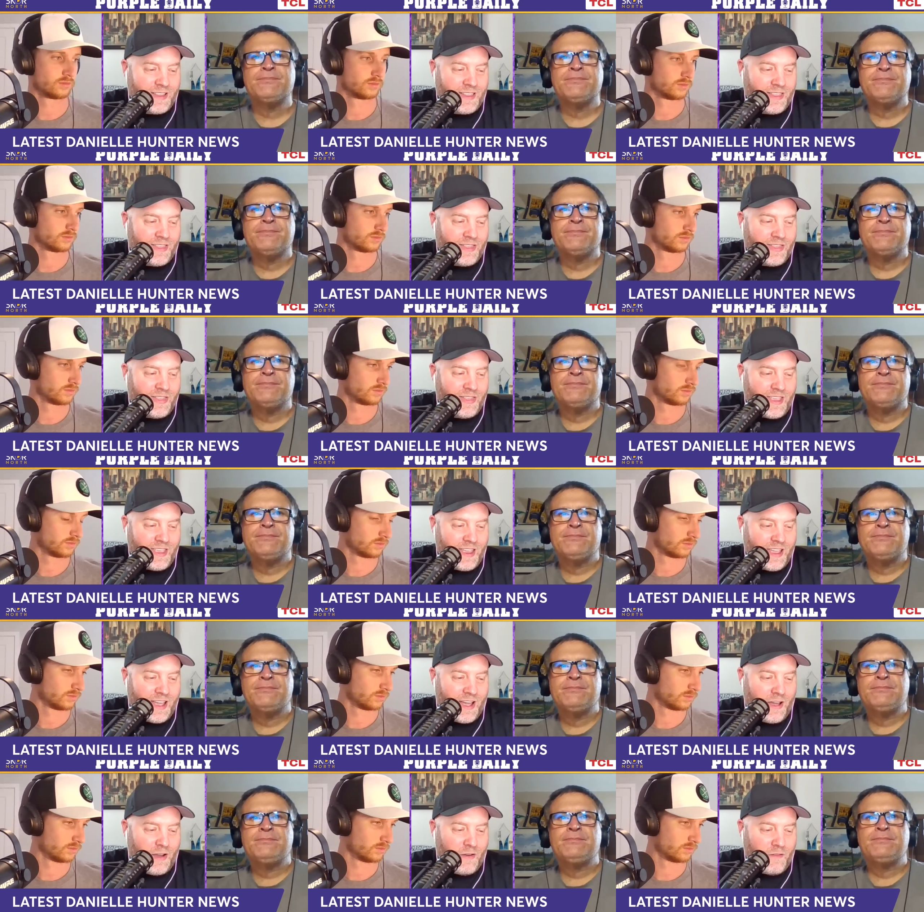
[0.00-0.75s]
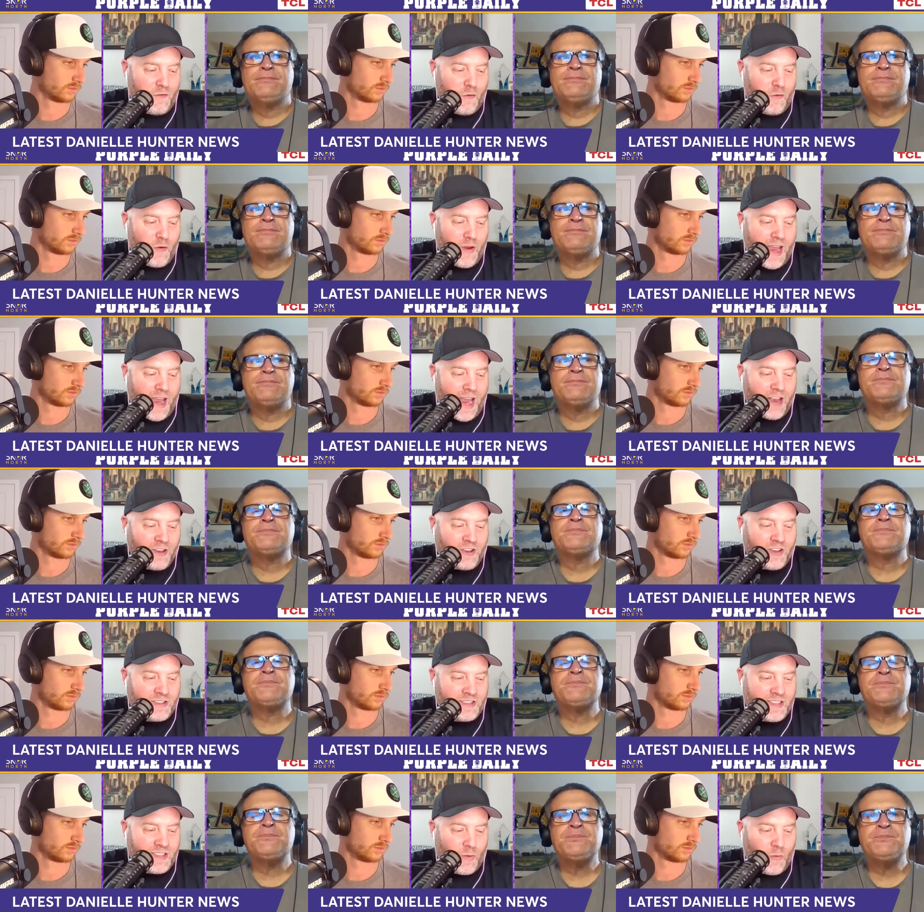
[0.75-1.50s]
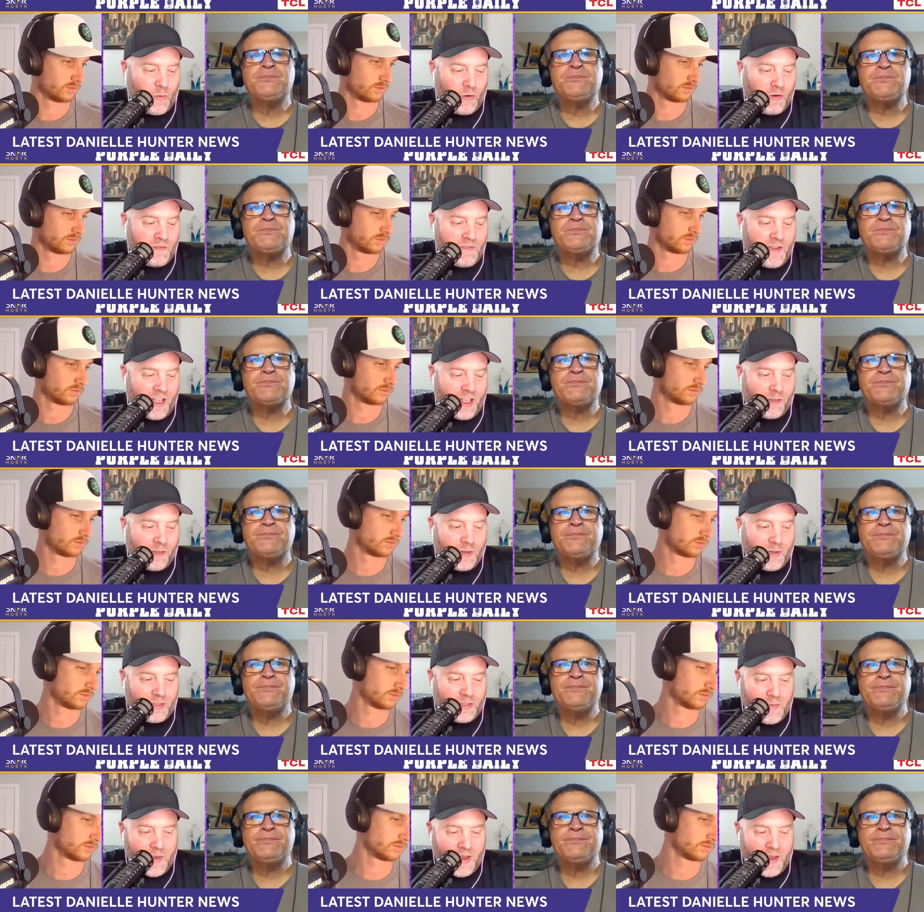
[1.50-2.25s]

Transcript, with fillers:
Speaker 1: the uh, free agents that were available at the